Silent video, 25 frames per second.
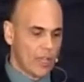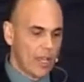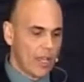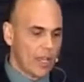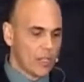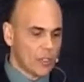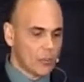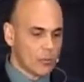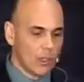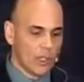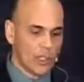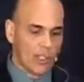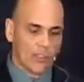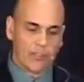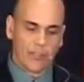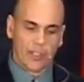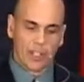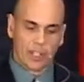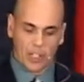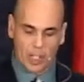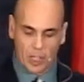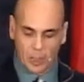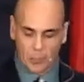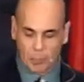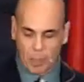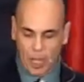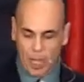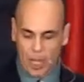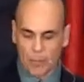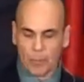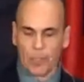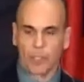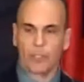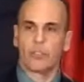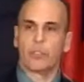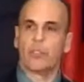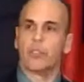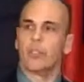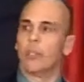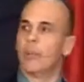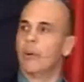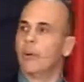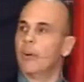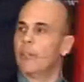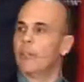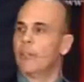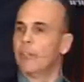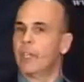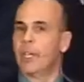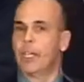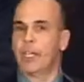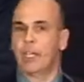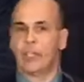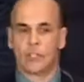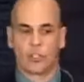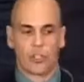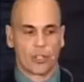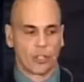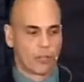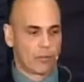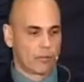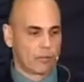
annual affinity payment to the OFAH.